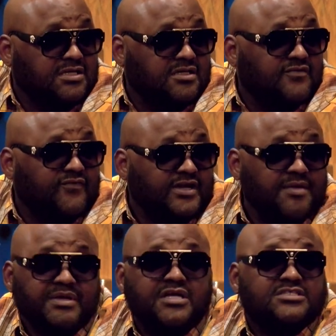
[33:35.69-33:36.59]
for that,
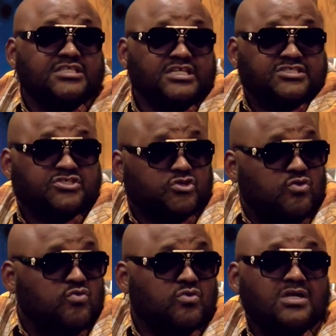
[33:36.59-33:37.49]
because it's a
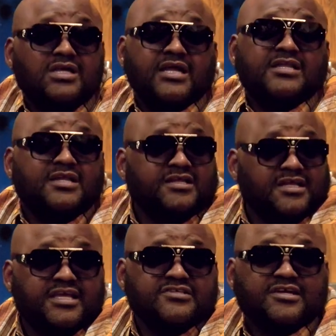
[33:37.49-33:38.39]
school and
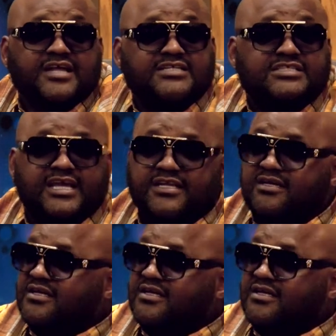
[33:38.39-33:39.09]
kids are getting educated.